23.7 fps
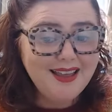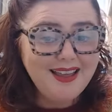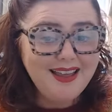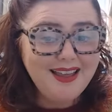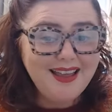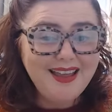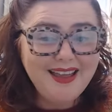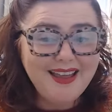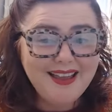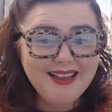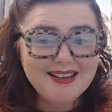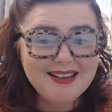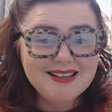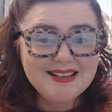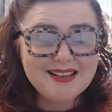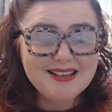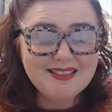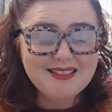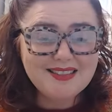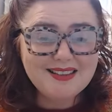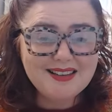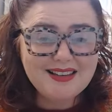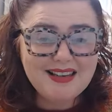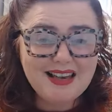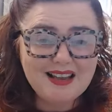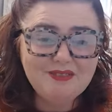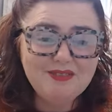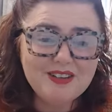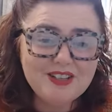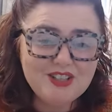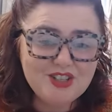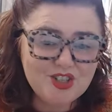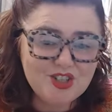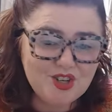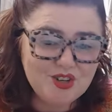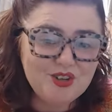And the
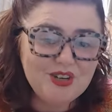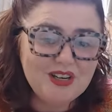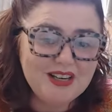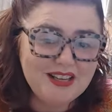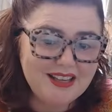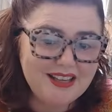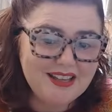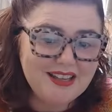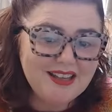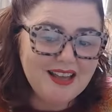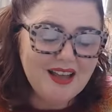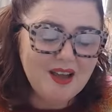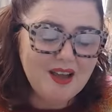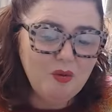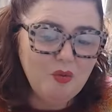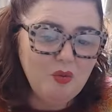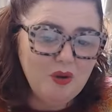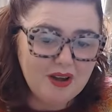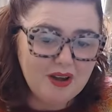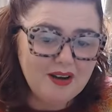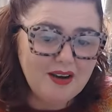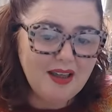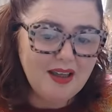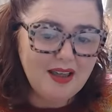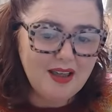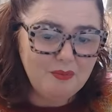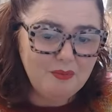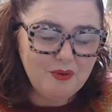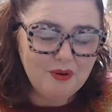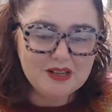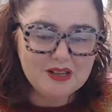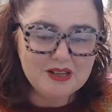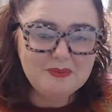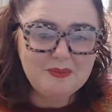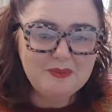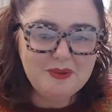lovely Julie won our
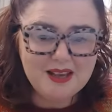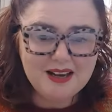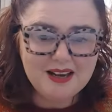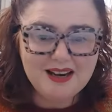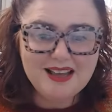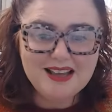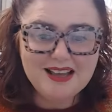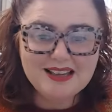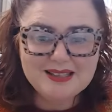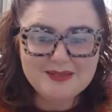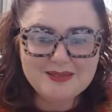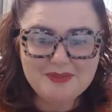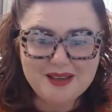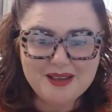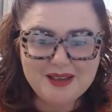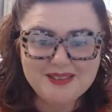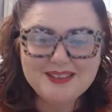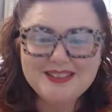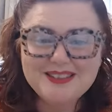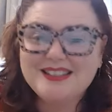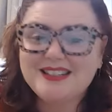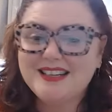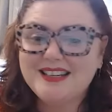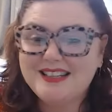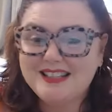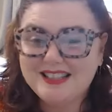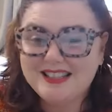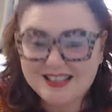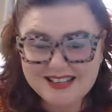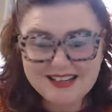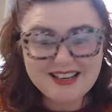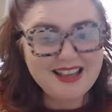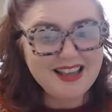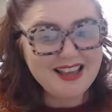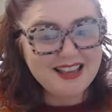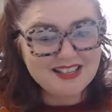prize pack last month. She
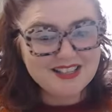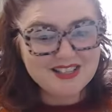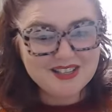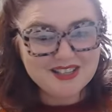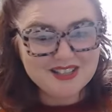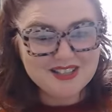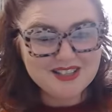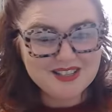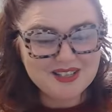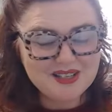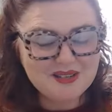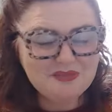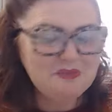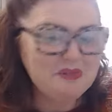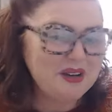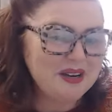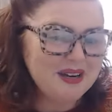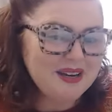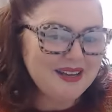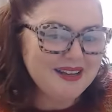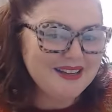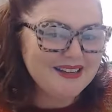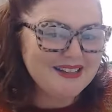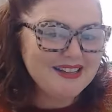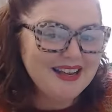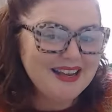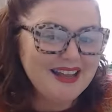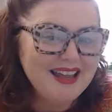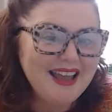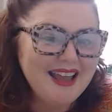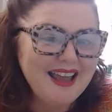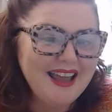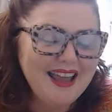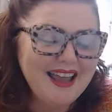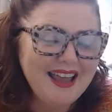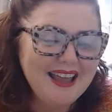didn't catch that she'd won it,
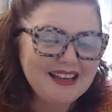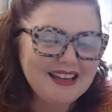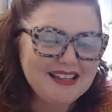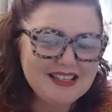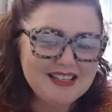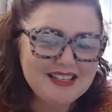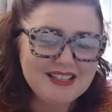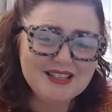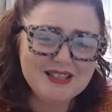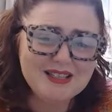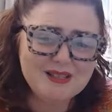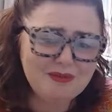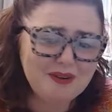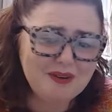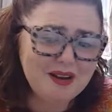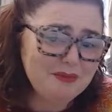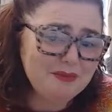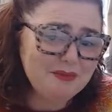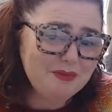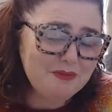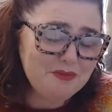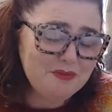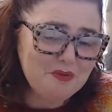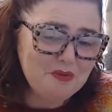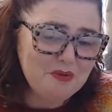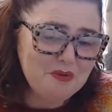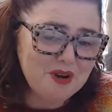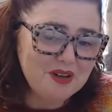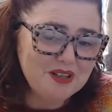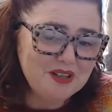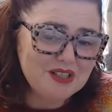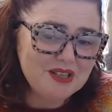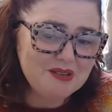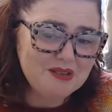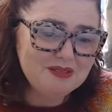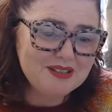and she just rang
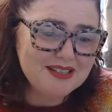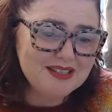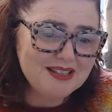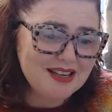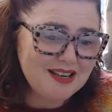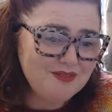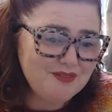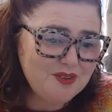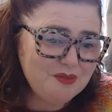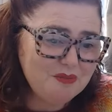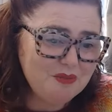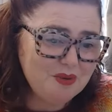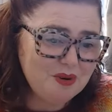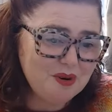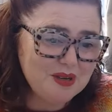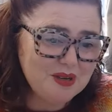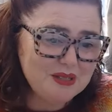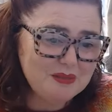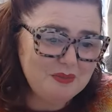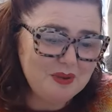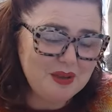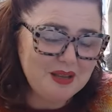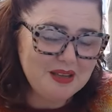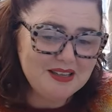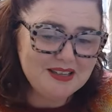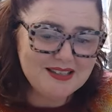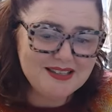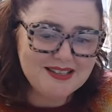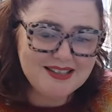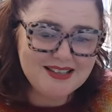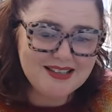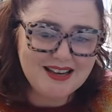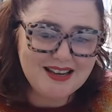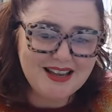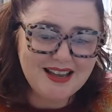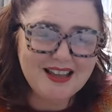before she received her prize pack
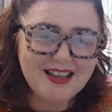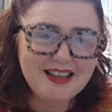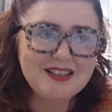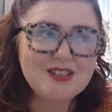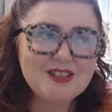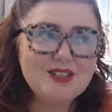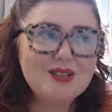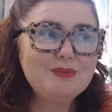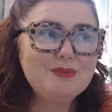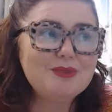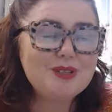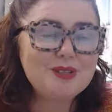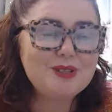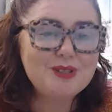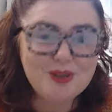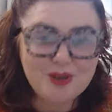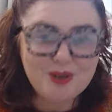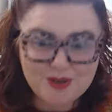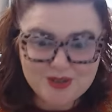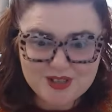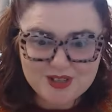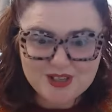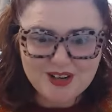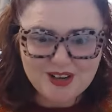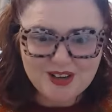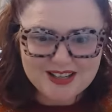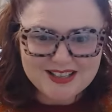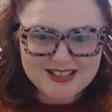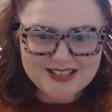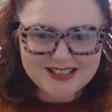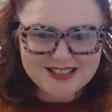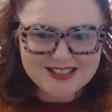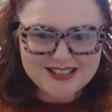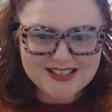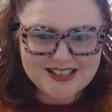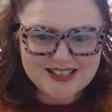yesterday, and she was so
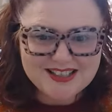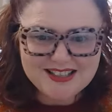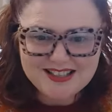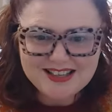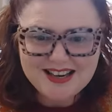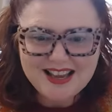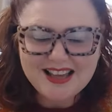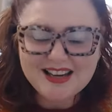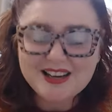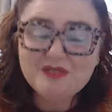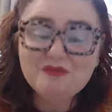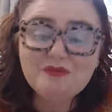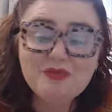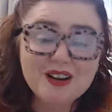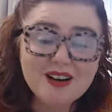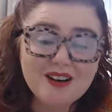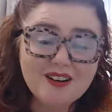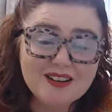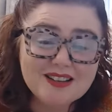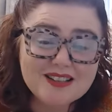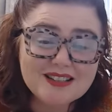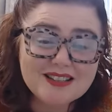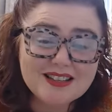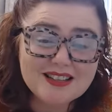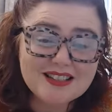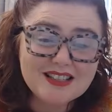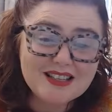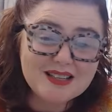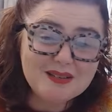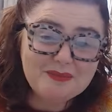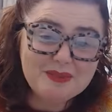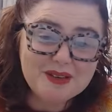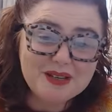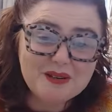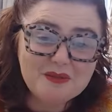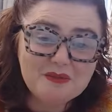delighted. She hadn't realised that
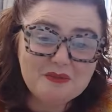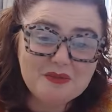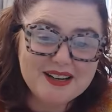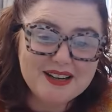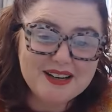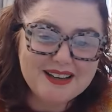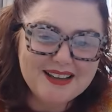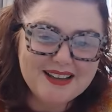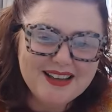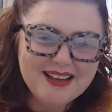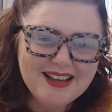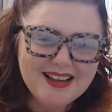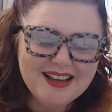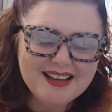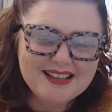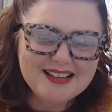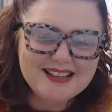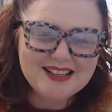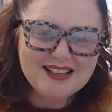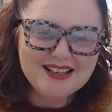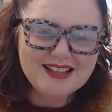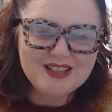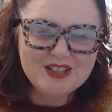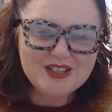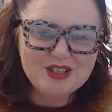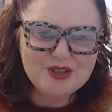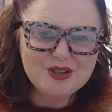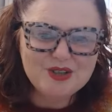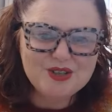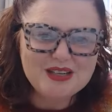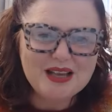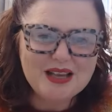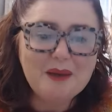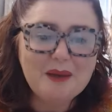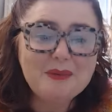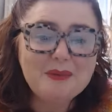she'd been a winner until it
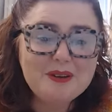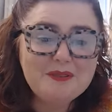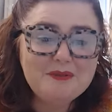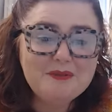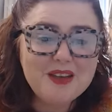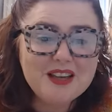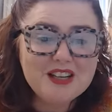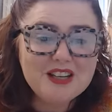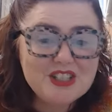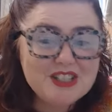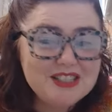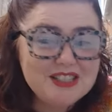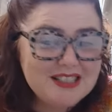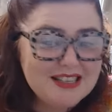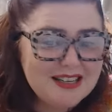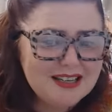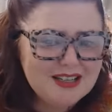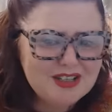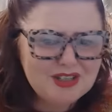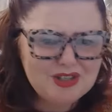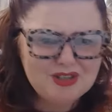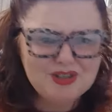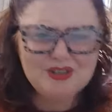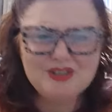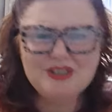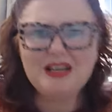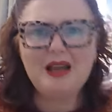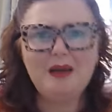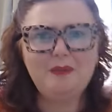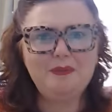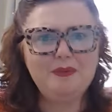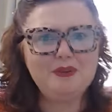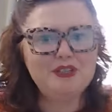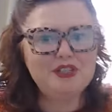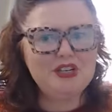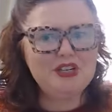turned up. And in fact, she said it turned
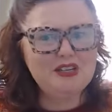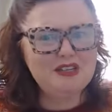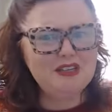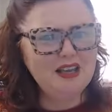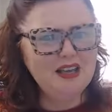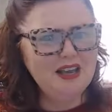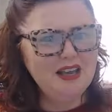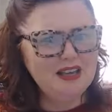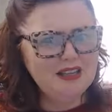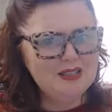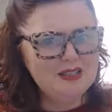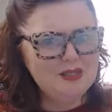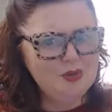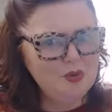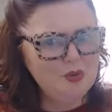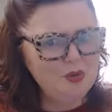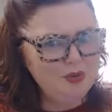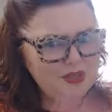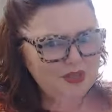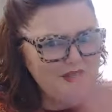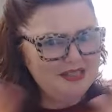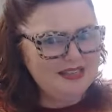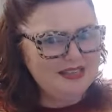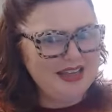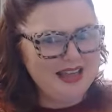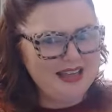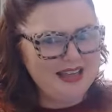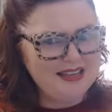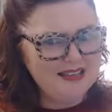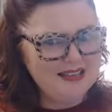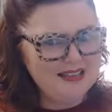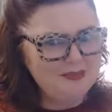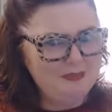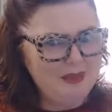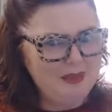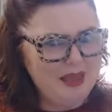up, and she saw the
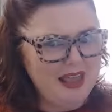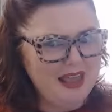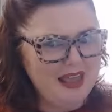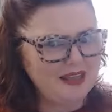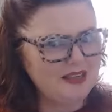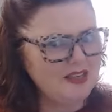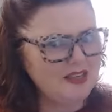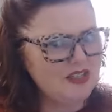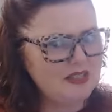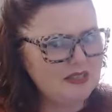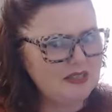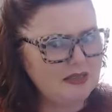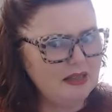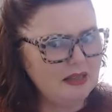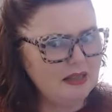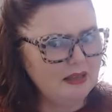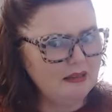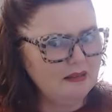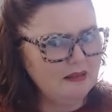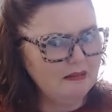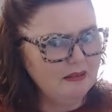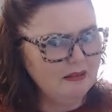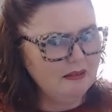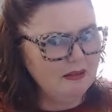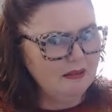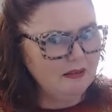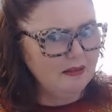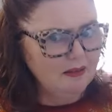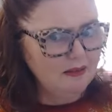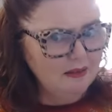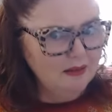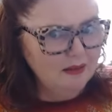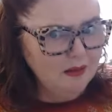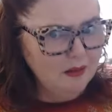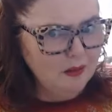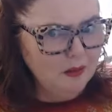Skeinz bag, and she's thinking,
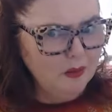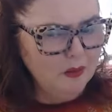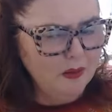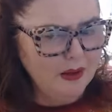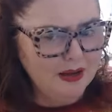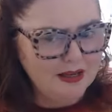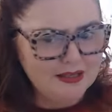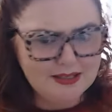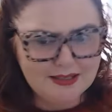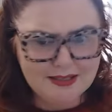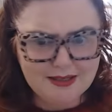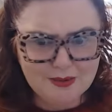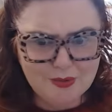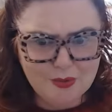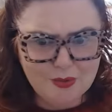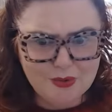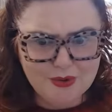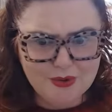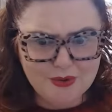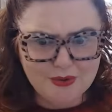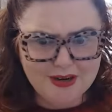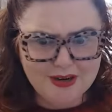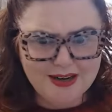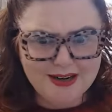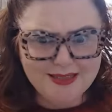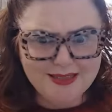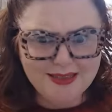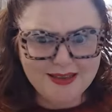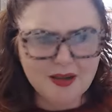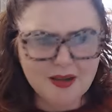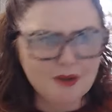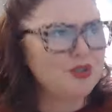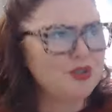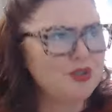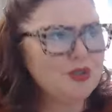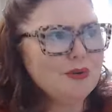oh, I didn't order
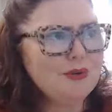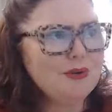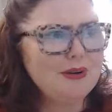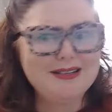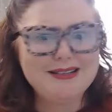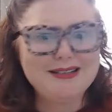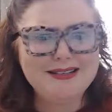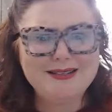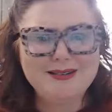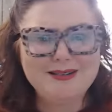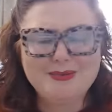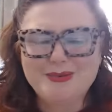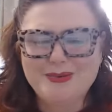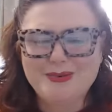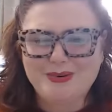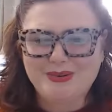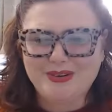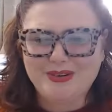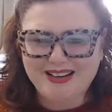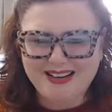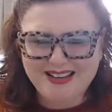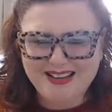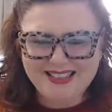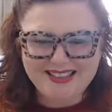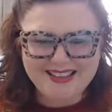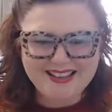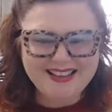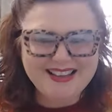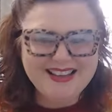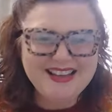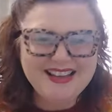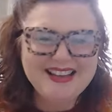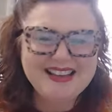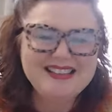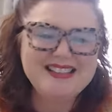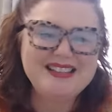anything. I'm sure I didn't order anything.
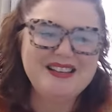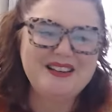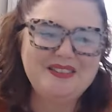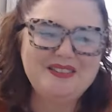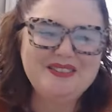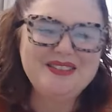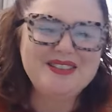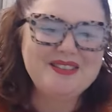So it was